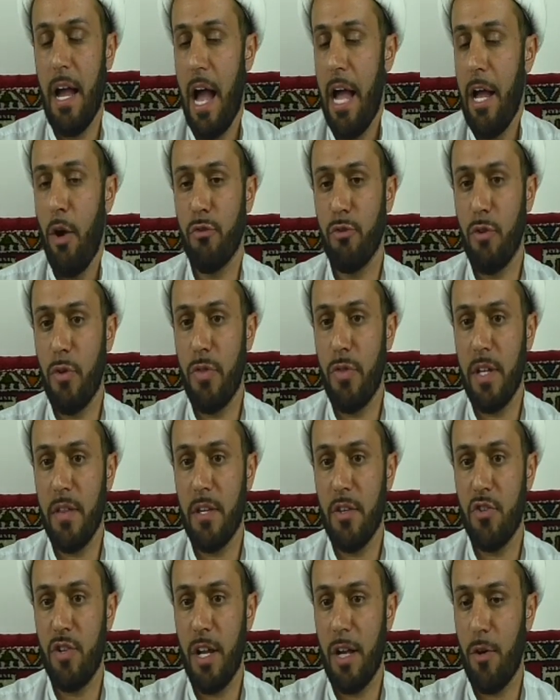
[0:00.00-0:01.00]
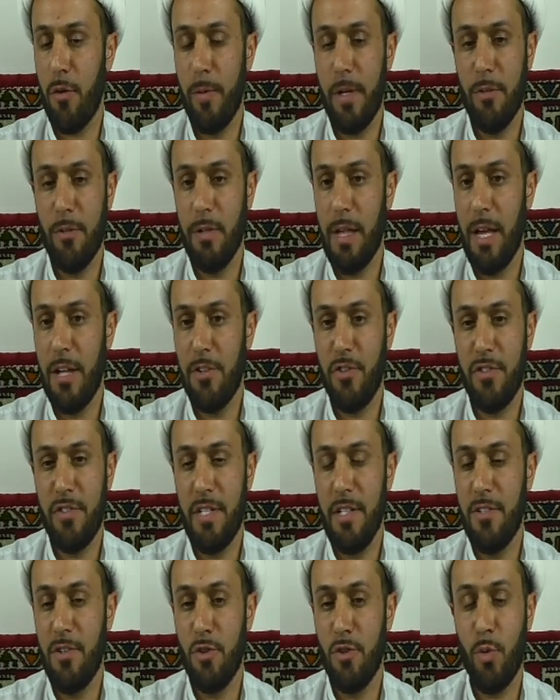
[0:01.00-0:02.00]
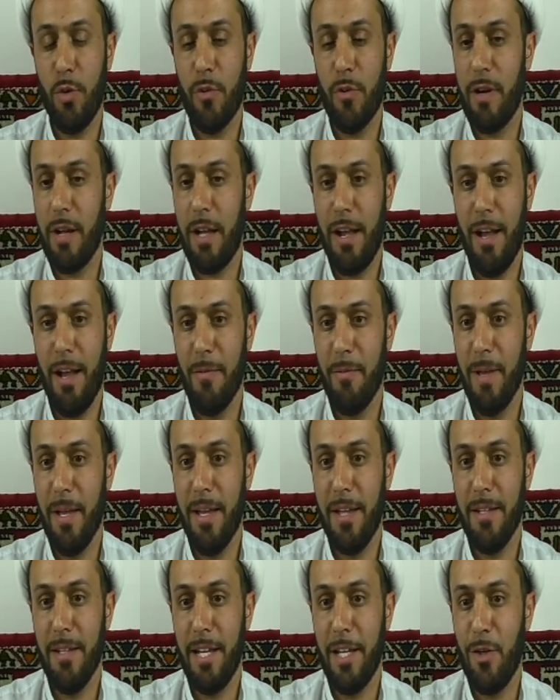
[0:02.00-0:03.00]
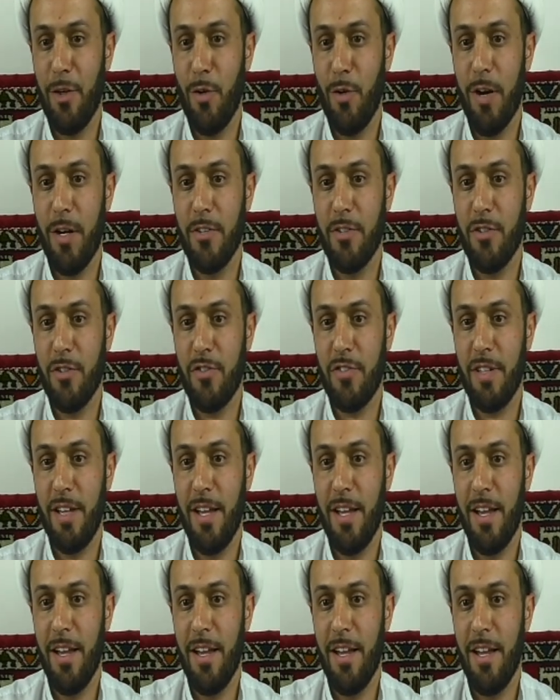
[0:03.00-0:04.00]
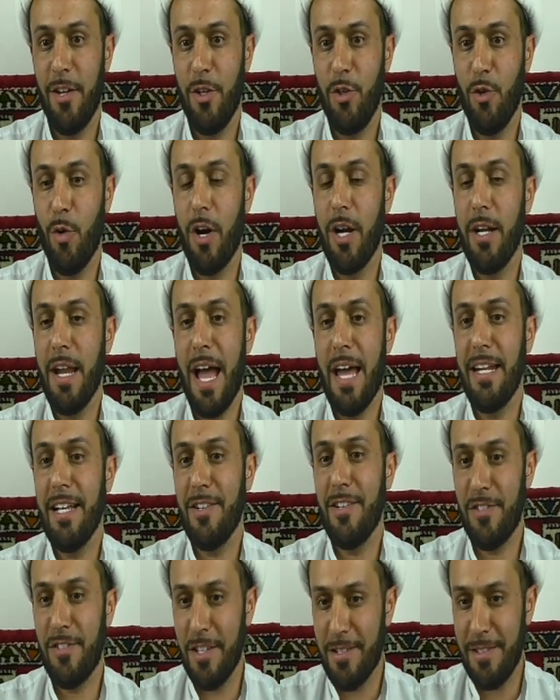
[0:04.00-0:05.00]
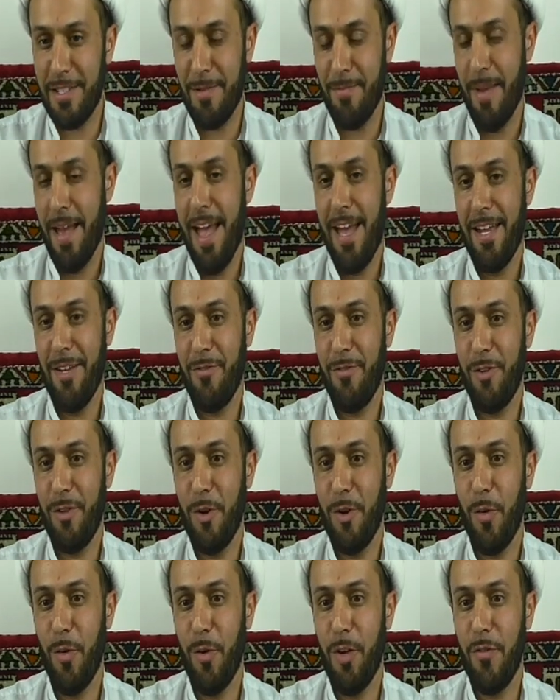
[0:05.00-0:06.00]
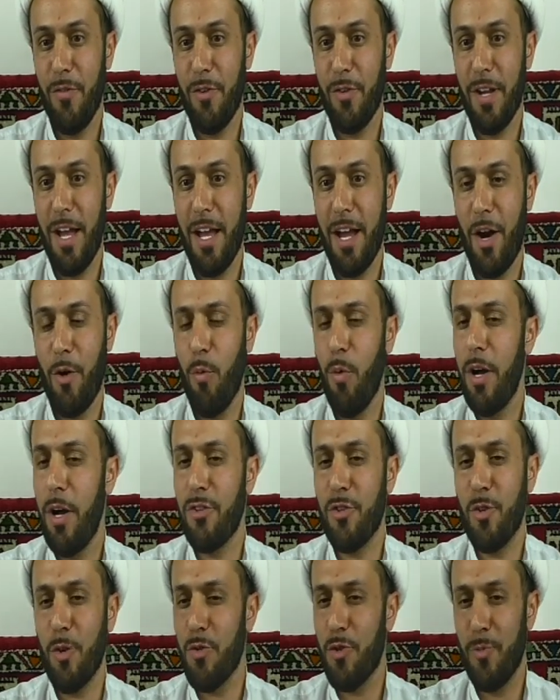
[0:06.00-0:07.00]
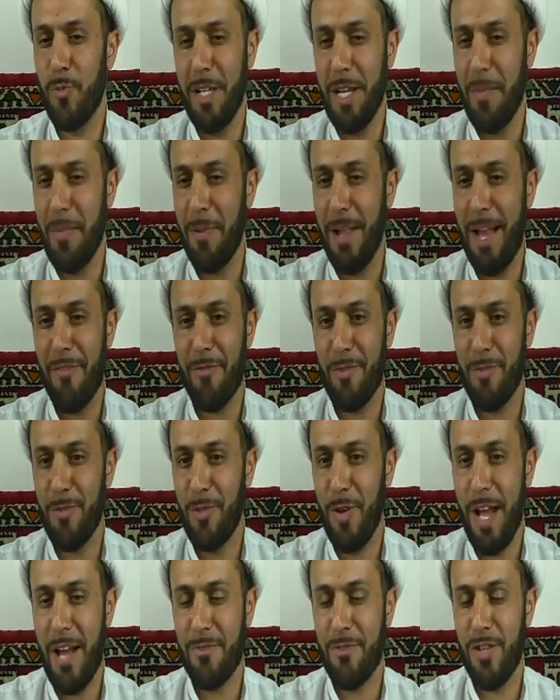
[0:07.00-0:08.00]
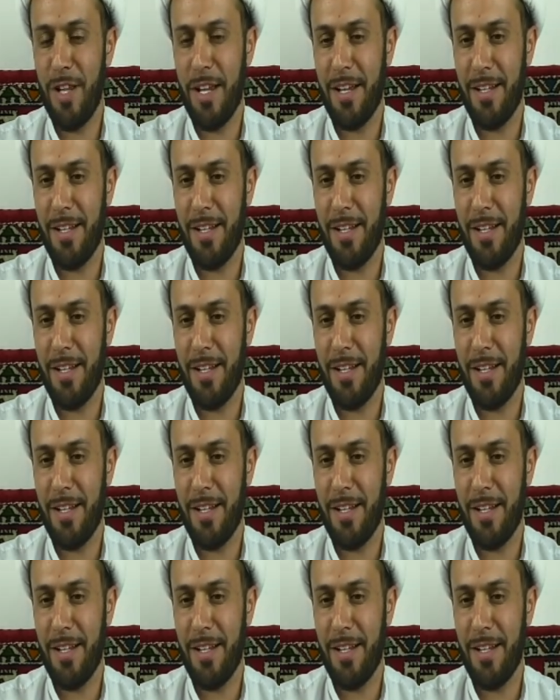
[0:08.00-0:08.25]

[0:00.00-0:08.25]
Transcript: also think that Shaykh Ubaydullah just needs a Twitter account, man. Like, you are non-existent, man. If you're not, what social media platform do you have, Shaykh?